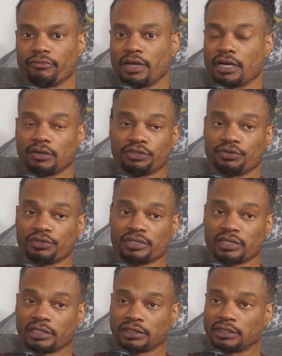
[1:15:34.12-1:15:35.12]
I know you're just
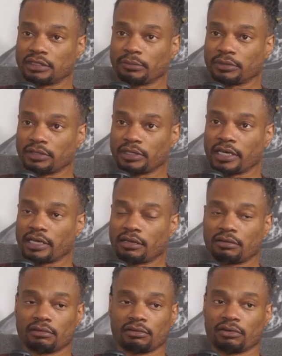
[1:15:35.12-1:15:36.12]
gonna see something like
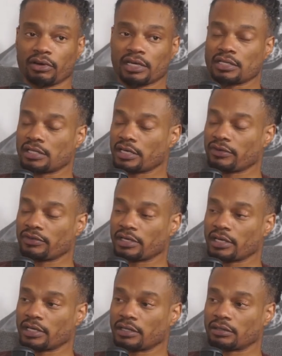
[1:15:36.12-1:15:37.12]
crazy every
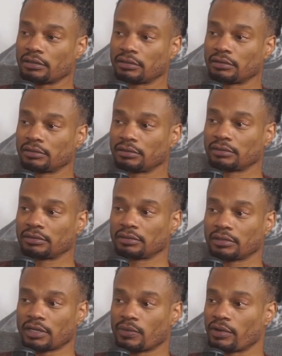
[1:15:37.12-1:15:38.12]
night,
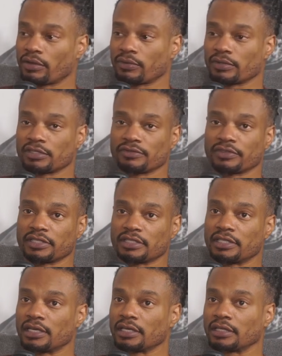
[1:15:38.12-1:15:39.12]
like whether it was a Vince
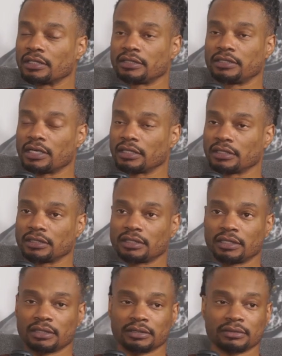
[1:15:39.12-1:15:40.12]
dunk, dunk,
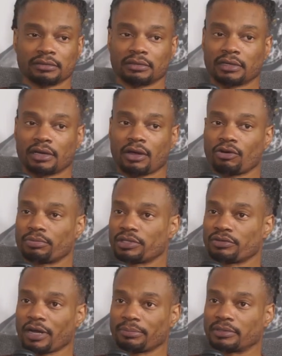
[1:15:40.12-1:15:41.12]
Kobe
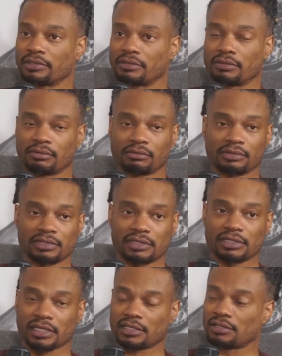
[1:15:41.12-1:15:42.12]
dropping
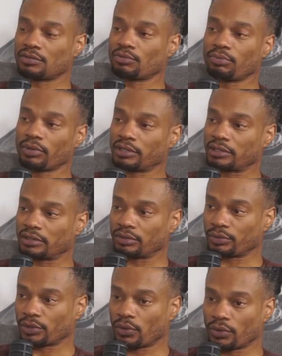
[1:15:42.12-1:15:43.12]
62 points in
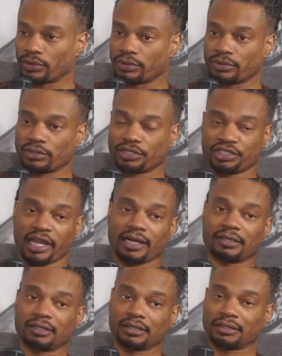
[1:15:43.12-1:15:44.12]
three quarters,
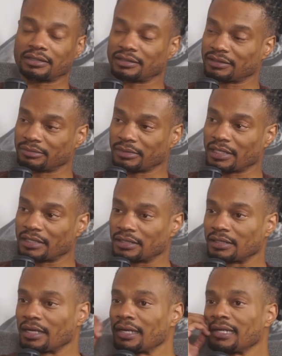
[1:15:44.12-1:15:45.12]
Shaq dunking on somebody,
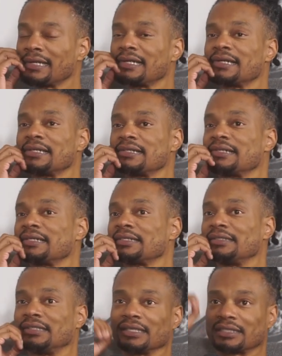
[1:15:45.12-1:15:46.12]

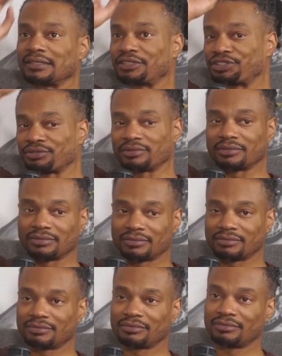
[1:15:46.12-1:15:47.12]
Duncan shooting
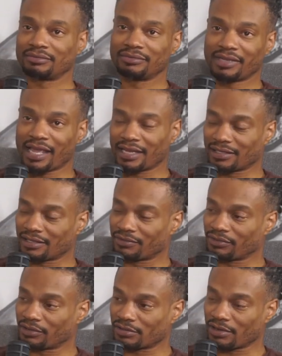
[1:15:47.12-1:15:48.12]
18
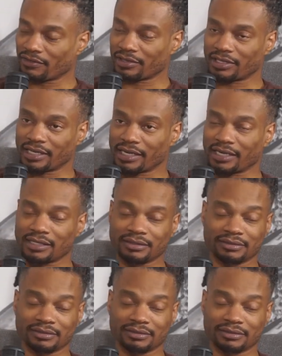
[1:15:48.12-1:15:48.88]
footers off the like.